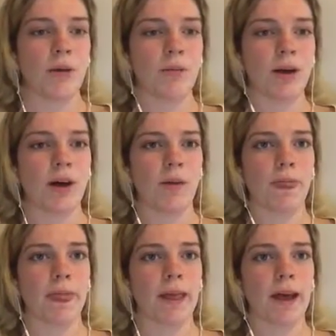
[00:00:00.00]
But
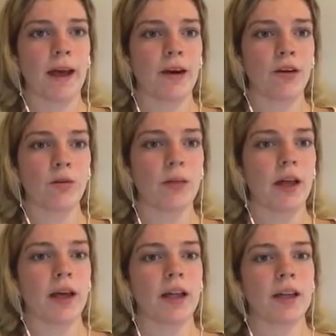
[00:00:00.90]
I hope
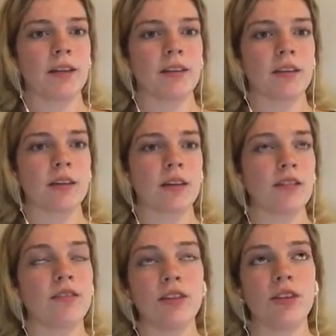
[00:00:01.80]
that in
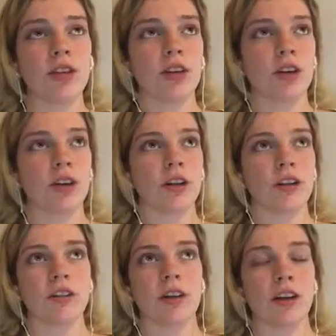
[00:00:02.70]
the future
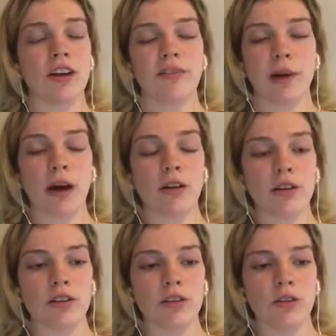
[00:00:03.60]
there's enough
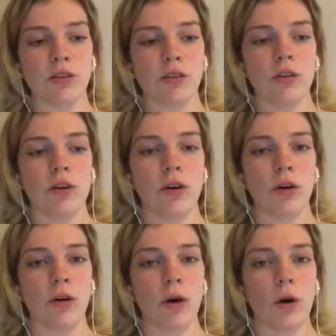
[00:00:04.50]
power to
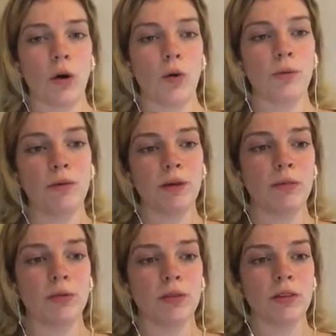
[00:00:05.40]
open
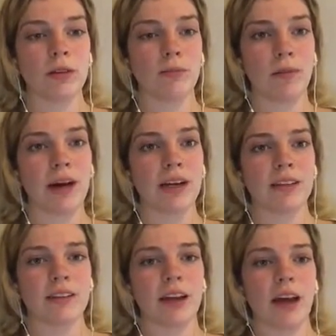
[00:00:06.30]
people's
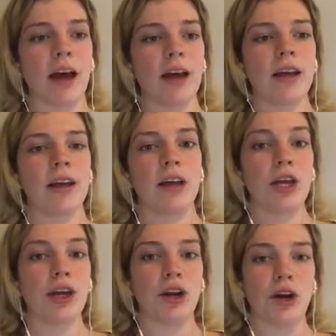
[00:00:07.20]
minds that,
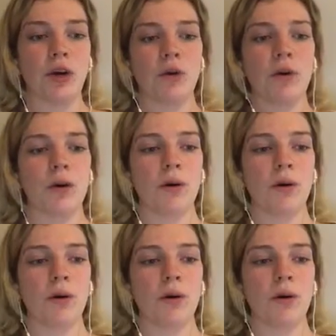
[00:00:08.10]
you know,